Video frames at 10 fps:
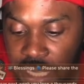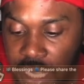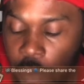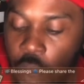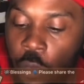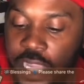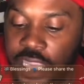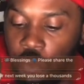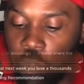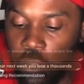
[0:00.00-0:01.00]
a
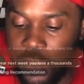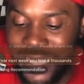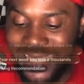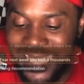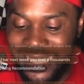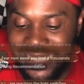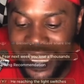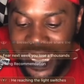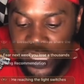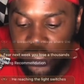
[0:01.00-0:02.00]
wicked ruler is as
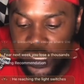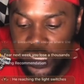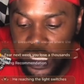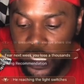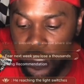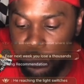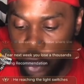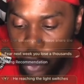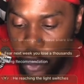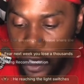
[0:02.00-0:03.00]
dangerous to the
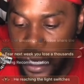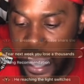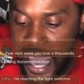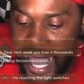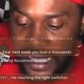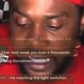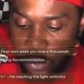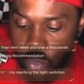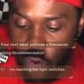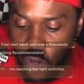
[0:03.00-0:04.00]
poor as a
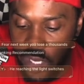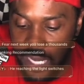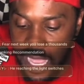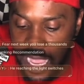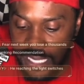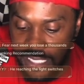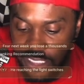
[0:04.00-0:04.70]
roaring lion